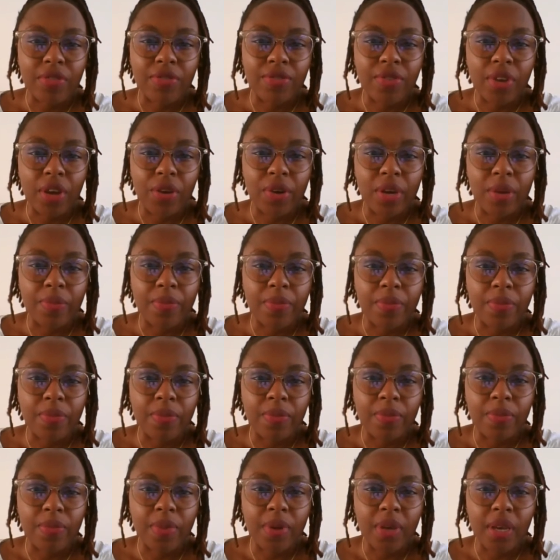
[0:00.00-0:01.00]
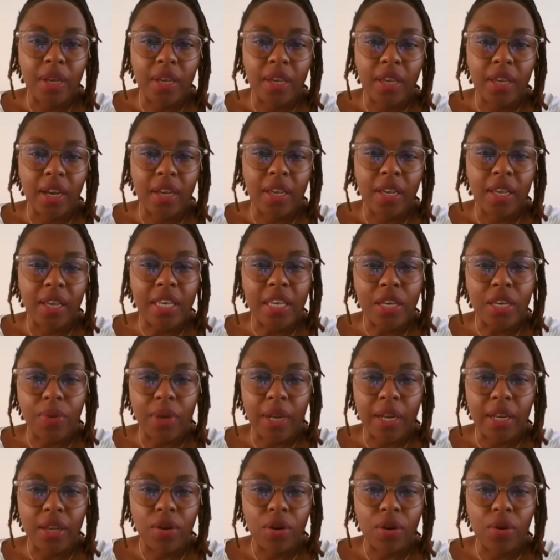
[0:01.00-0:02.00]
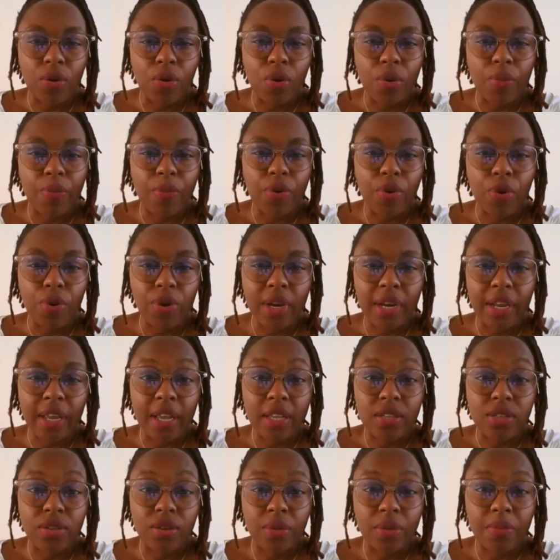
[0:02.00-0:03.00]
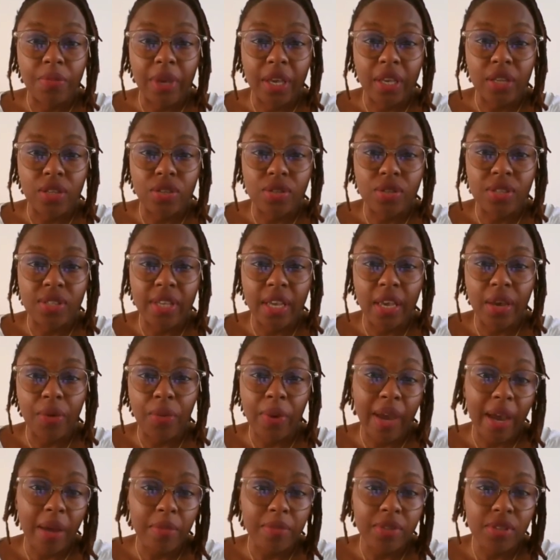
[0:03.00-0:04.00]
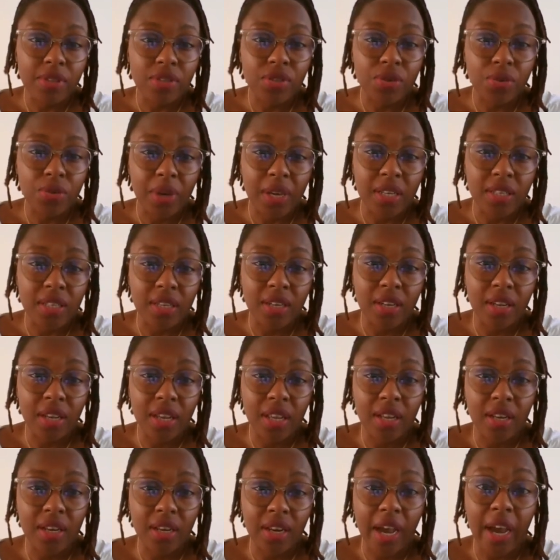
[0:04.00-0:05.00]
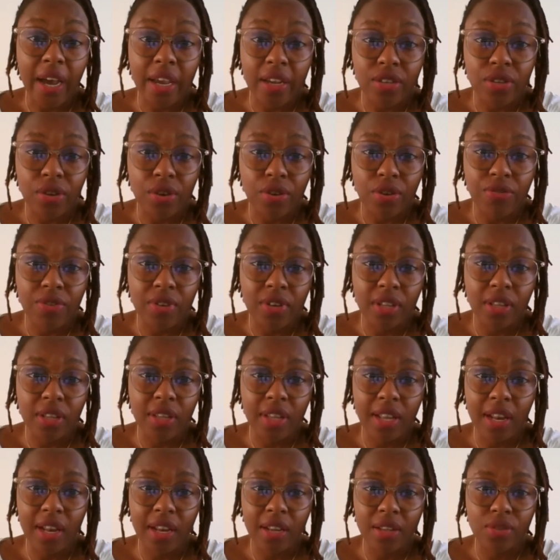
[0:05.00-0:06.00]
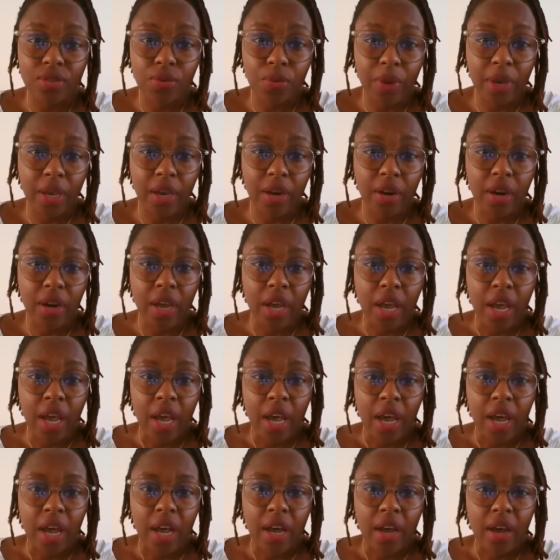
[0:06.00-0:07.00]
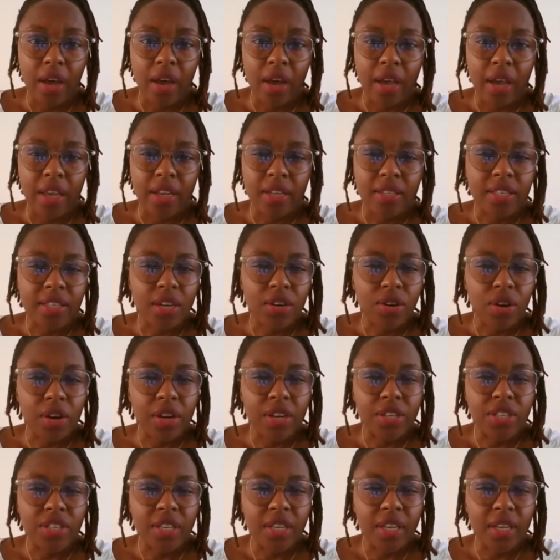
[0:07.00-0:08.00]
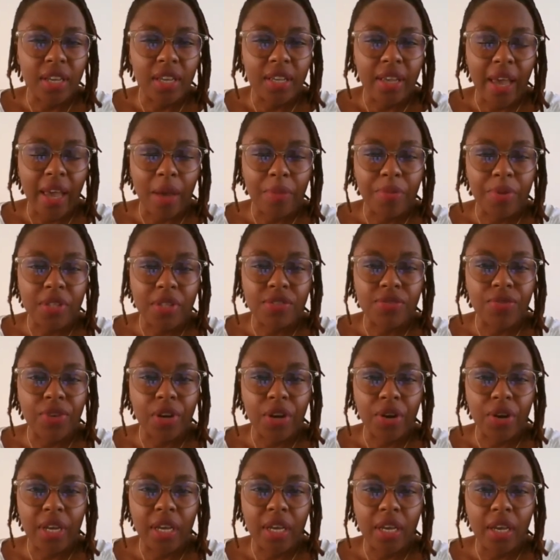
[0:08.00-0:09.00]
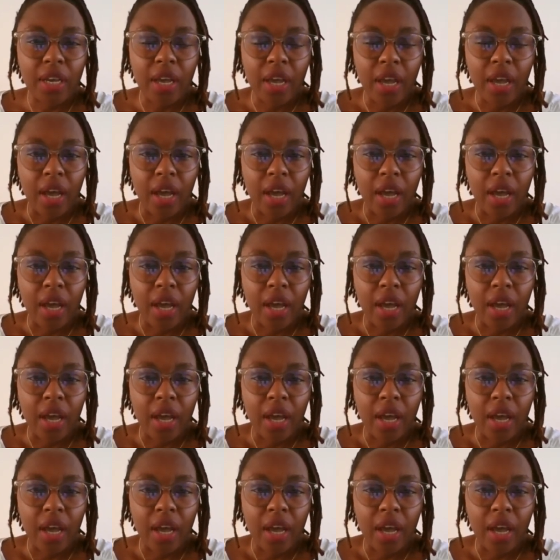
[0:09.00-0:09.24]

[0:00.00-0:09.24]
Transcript: very equally or broadly as compared to, say, where I'm situated in Eindhoven in the Netherlands, where technology happens very